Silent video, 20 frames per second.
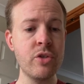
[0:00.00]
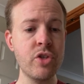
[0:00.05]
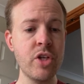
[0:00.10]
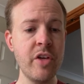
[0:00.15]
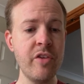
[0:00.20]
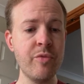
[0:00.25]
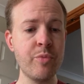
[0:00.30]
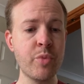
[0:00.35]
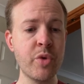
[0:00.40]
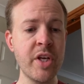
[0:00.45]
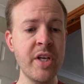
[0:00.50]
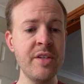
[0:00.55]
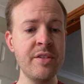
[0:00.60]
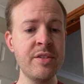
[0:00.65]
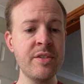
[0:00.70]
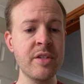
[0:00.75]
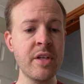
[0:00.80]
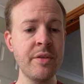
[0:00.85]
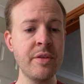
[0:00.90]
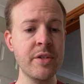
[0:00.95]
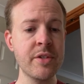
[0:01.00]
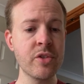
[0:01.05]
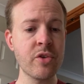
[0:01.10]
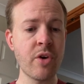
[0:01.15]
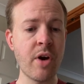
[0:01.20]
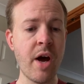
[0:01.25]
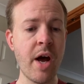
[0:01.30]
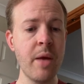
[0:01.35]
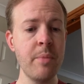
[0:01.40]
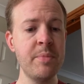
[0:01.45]
chief priests and the
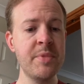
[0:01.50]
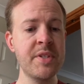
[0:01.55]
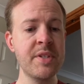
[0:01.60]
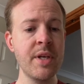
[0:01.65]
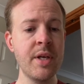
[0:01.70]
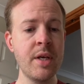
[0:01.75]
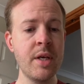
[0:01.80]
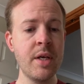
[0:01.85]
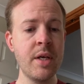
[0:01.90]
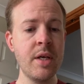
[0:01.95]
scribes,